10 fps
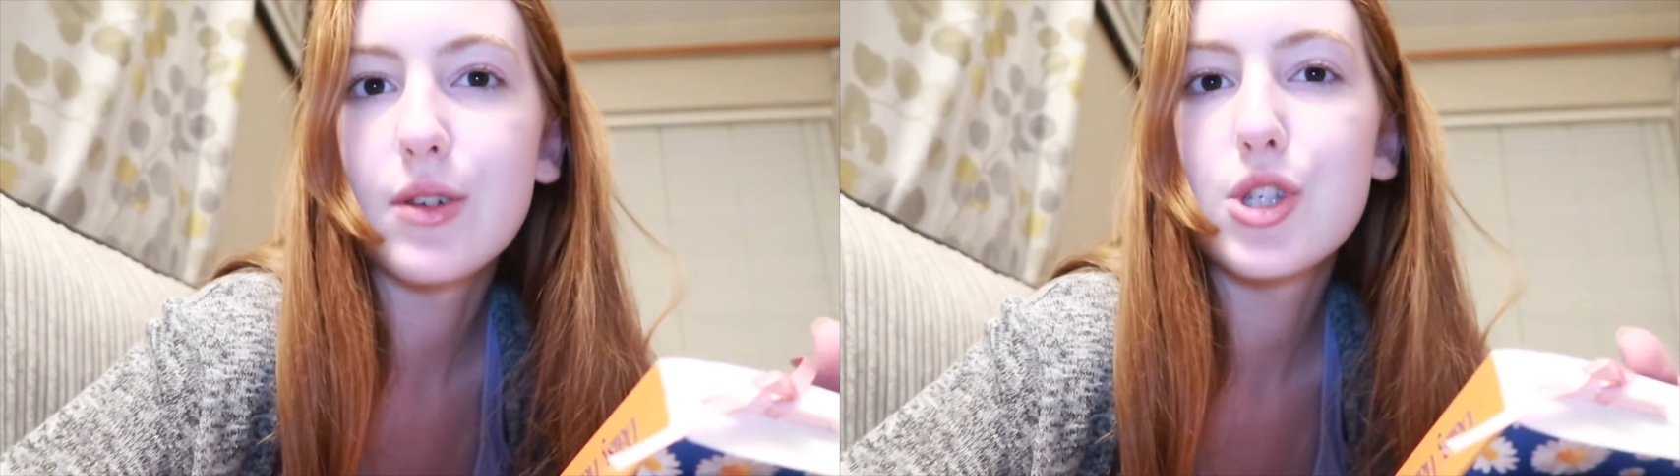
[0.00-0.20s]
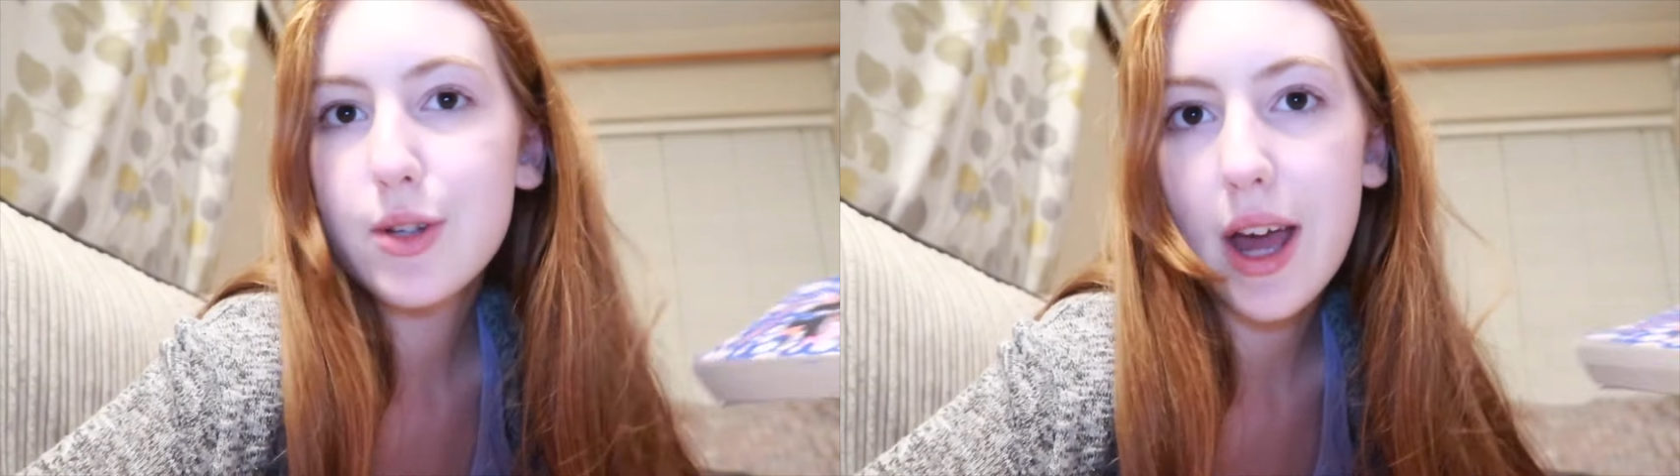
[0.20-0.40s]

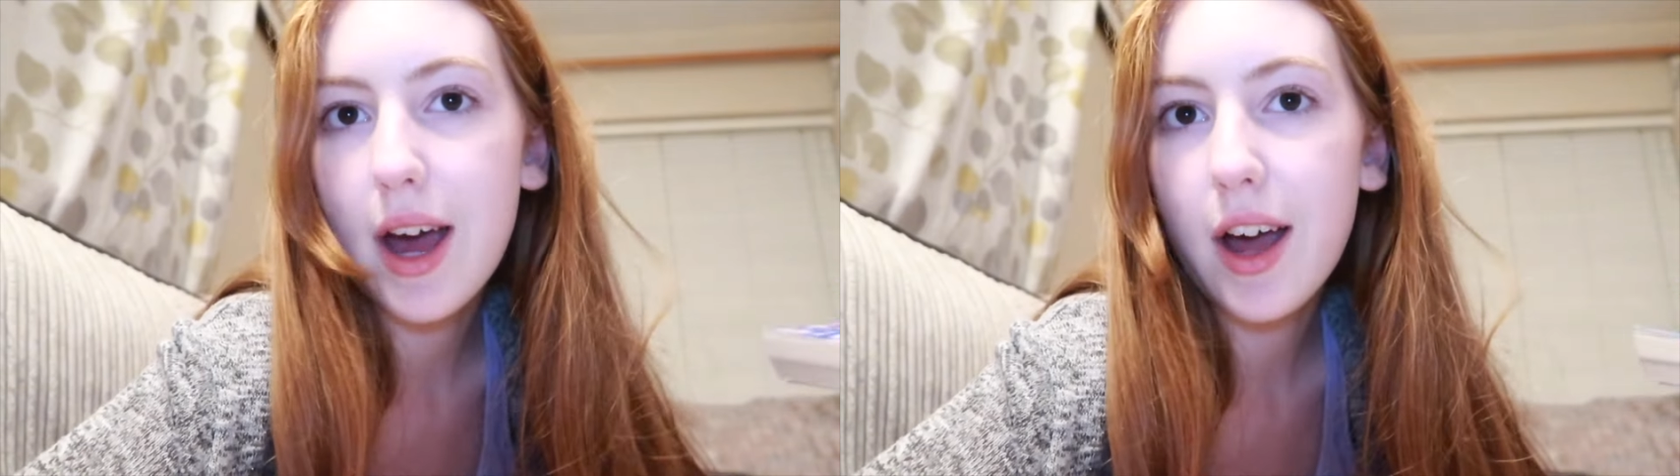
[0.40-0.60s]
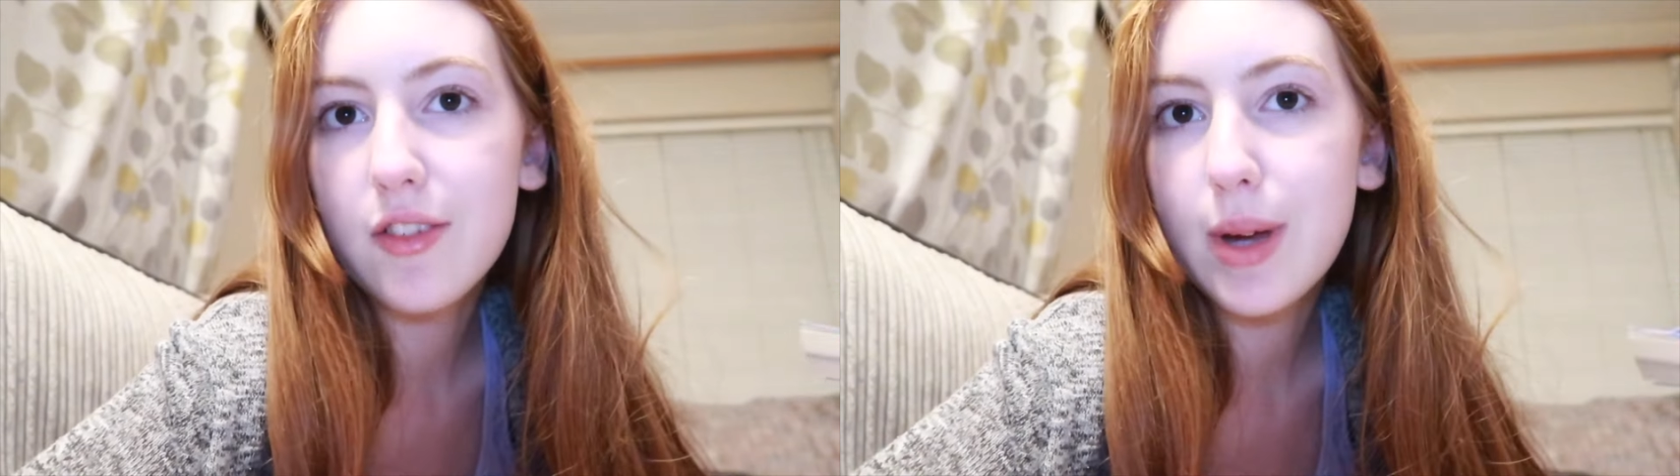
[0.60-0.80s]
So
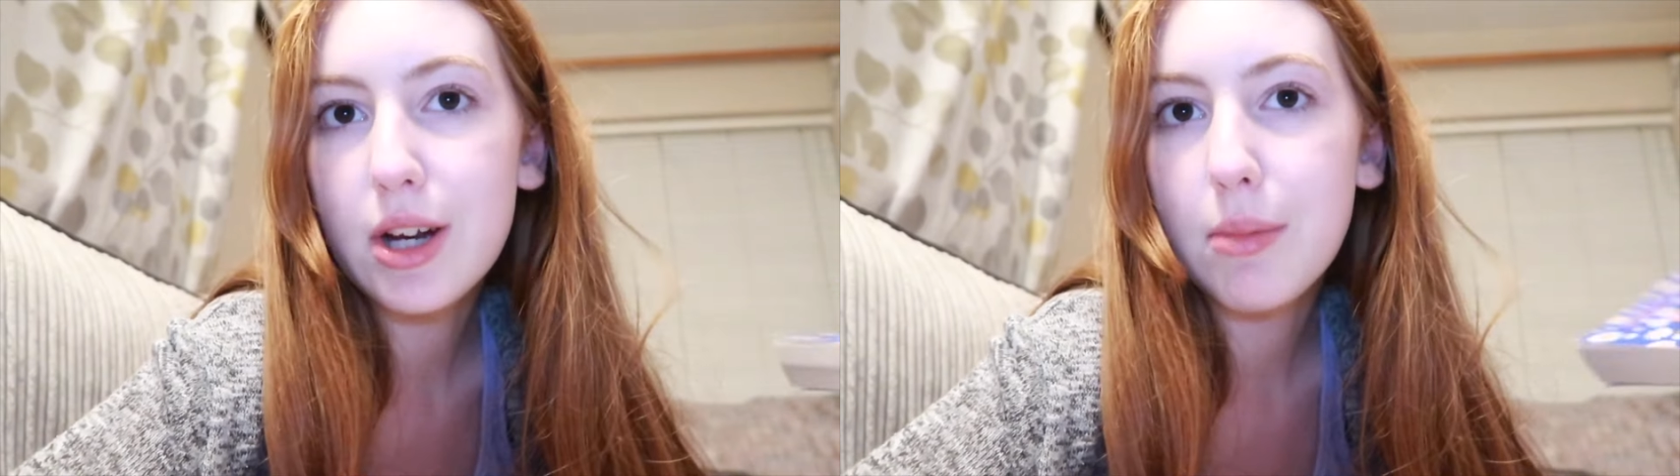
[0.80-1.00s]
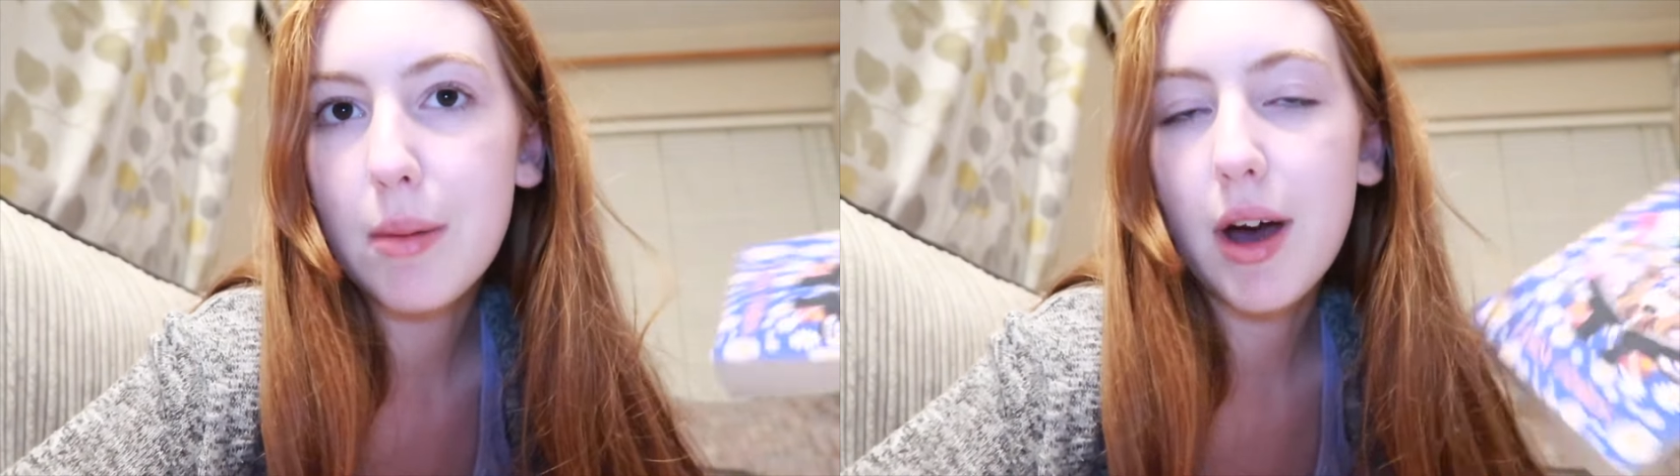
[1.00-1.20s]
yeah, I've made
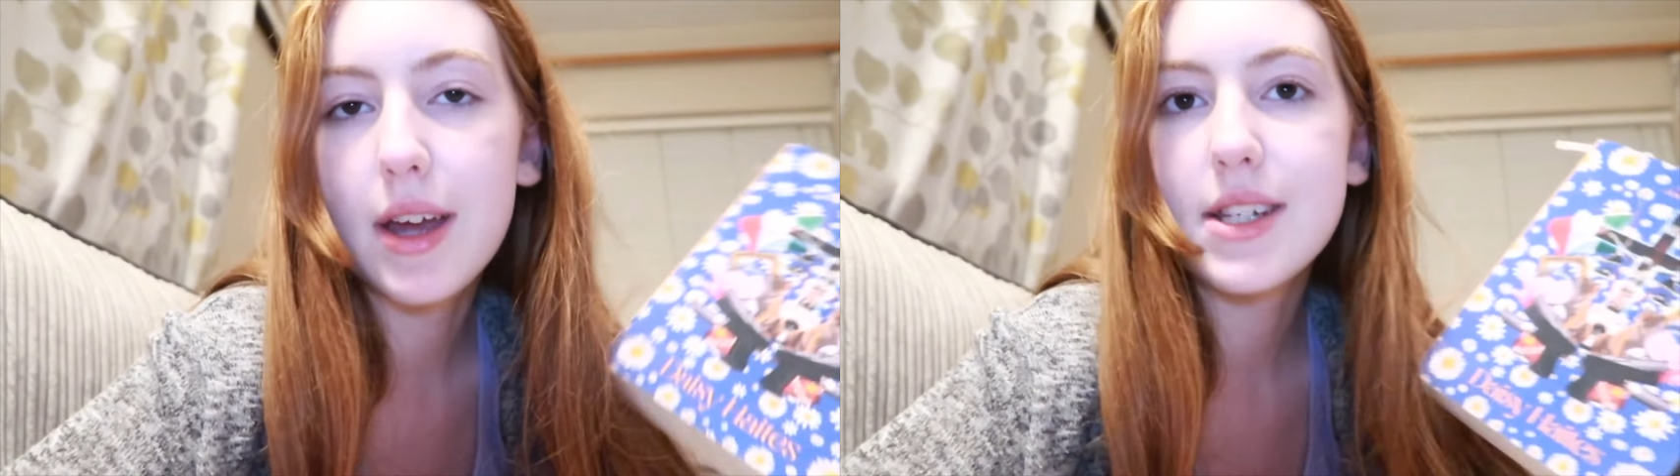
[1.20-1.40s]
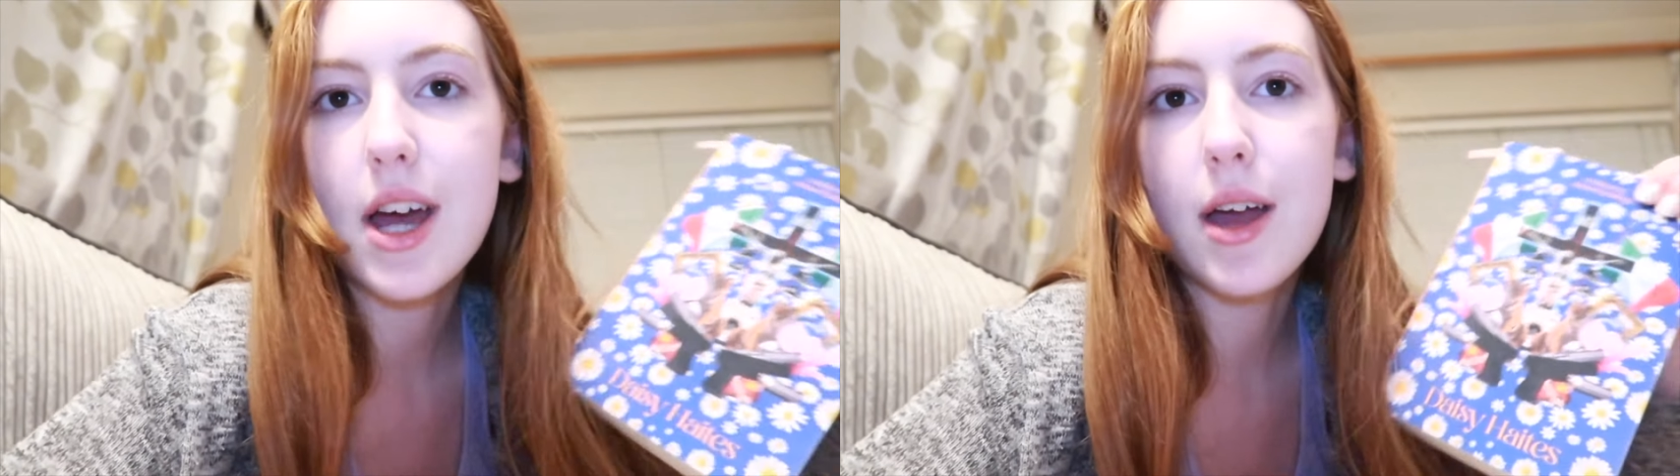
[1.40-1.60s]
up my mind,